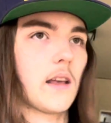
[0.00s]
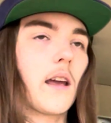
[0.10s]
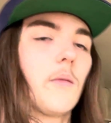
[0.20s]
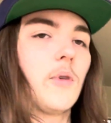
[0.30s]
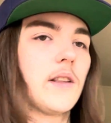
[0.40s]

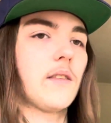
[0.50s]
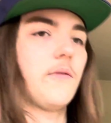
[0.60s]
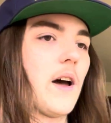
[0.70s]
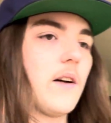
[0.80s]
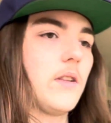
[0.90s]
come with the
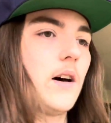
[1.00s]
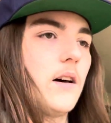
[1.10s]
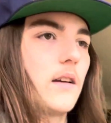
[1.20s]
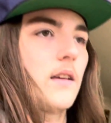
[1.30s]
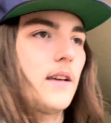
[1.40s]

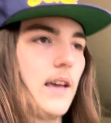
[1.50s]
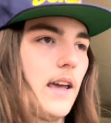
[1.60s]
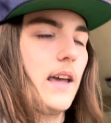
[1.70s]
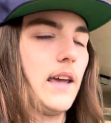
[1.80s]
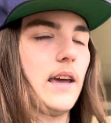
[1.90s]
5-lug
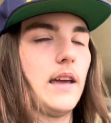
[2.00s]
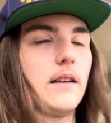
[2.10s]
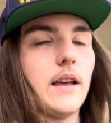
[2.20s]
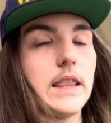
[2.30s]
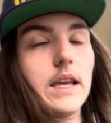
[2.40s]

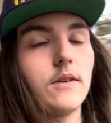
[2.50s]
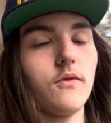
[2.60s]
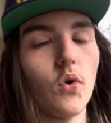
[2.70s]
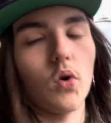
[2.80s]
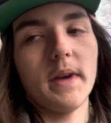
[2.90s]
and I think
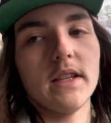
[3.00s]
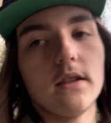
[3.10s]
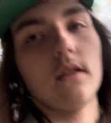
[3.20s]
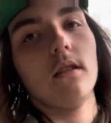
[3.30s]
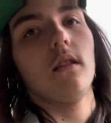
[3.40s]

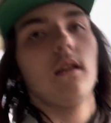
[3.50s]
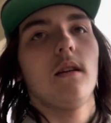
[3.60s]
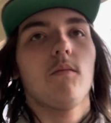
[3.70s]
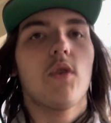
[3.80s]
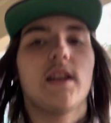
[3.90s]
4-piston
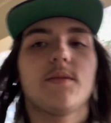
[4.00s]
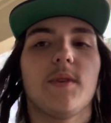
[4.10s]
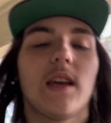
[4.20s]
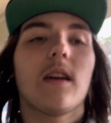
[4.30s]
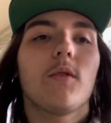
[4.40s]
brakes,
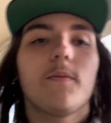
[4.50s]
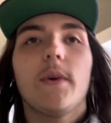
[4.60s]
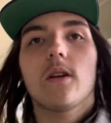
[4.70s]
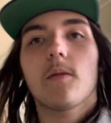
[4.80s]
but they come with bigger